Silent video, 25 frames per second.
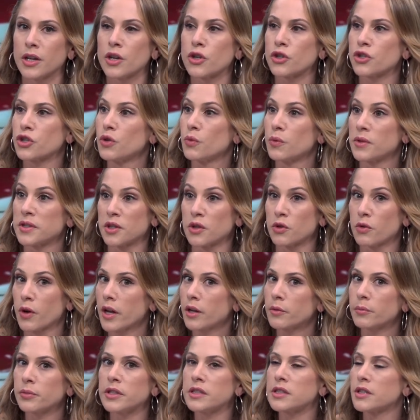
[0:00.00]
She was
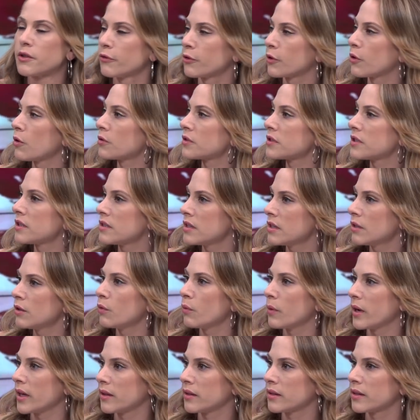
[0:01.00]
incredibly difficult to
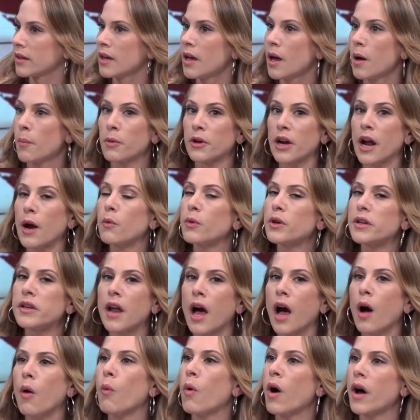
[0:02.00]
deal with, but I would
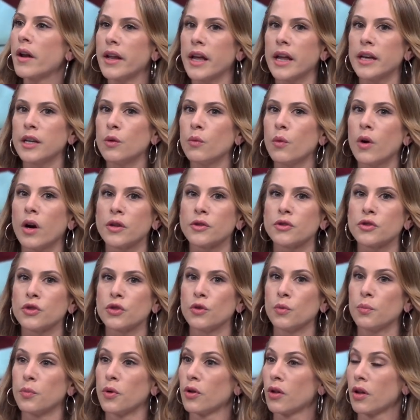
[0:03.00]
not want anyone
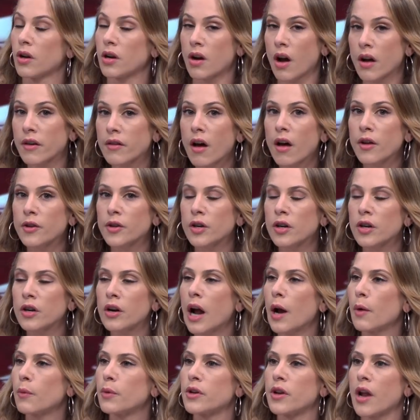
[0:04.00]
to pull a gun on her.
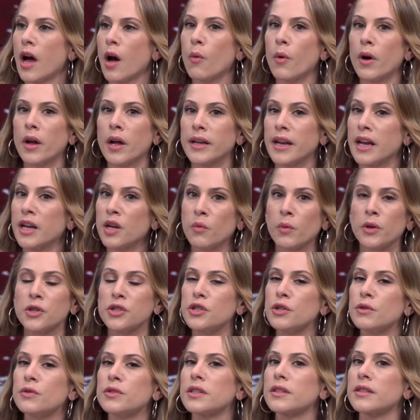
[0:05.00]
I would not want anyone
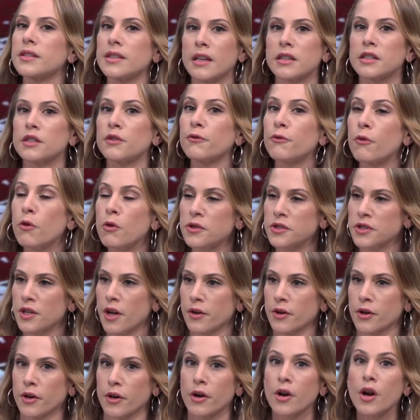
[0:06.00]
to use excessive force
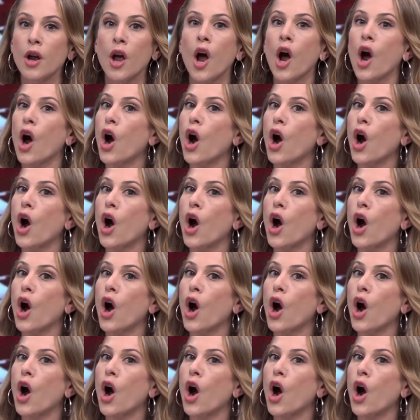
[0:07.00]
on her.